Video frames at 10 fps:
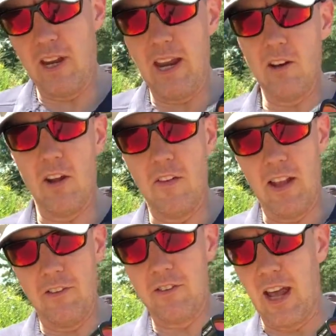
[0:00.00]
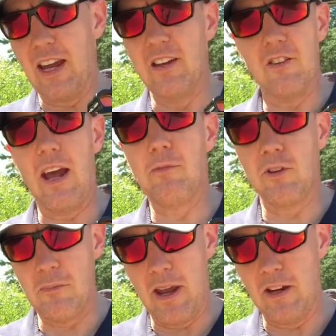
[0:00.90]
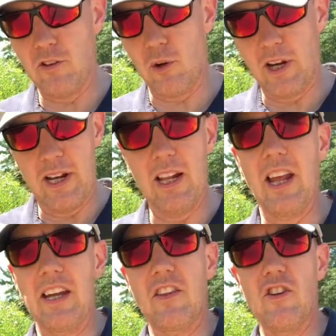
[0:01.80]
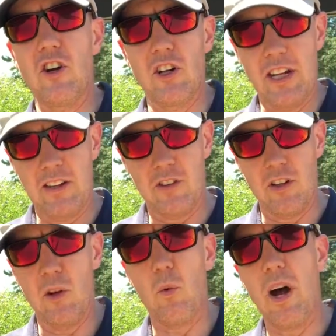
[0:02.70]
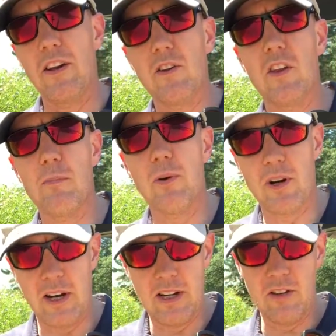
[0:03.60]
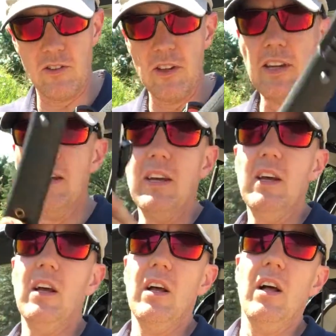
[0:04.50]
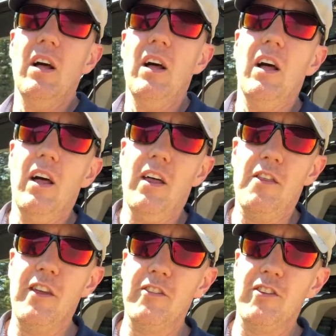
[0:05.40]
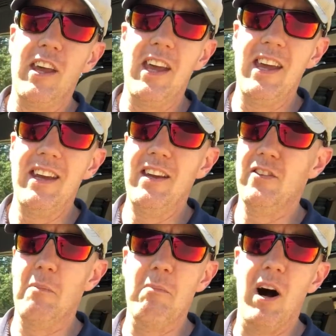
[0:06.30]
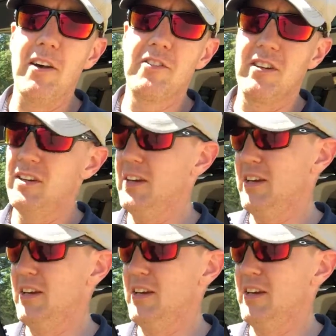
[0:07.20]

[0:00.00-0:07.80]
handle on the left side is absolutely mandatory, and I like the knurling. It's a little wider that he put on his. This is a must.